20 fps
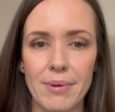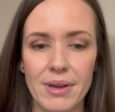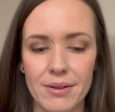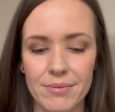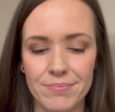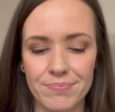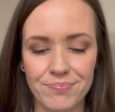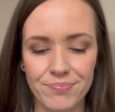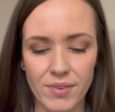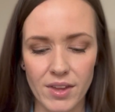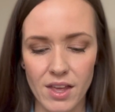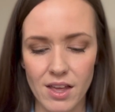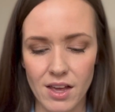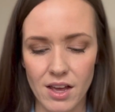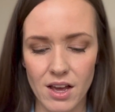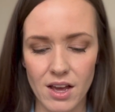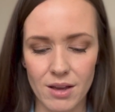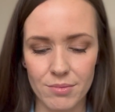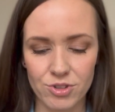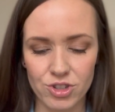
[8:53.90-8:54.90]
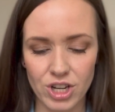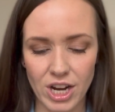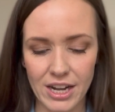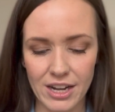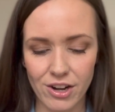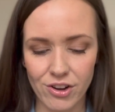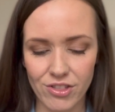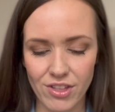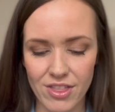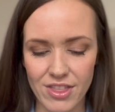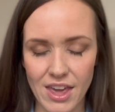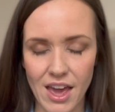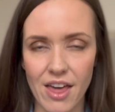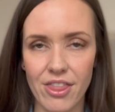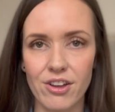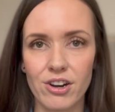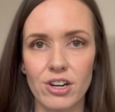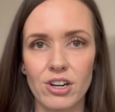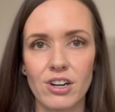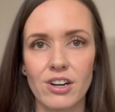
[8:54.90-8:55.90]
it. Shinier than the
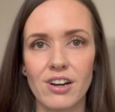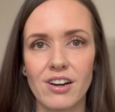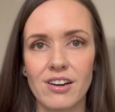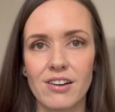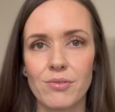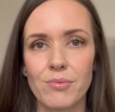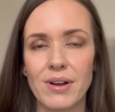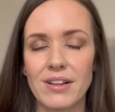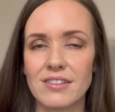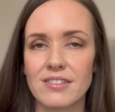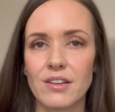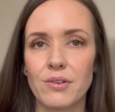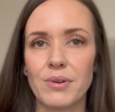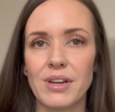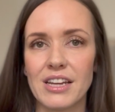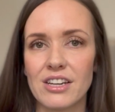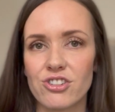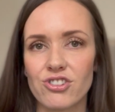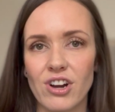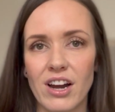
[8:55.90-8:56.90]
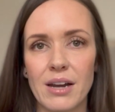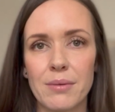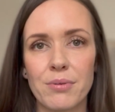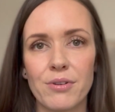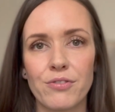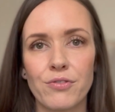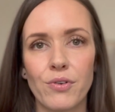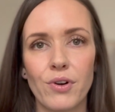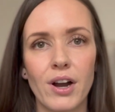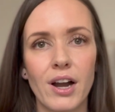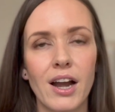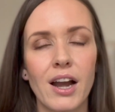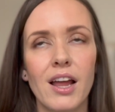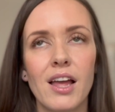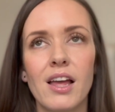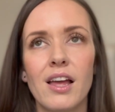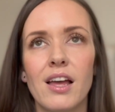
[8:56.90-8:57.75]
other ones that we had tried before.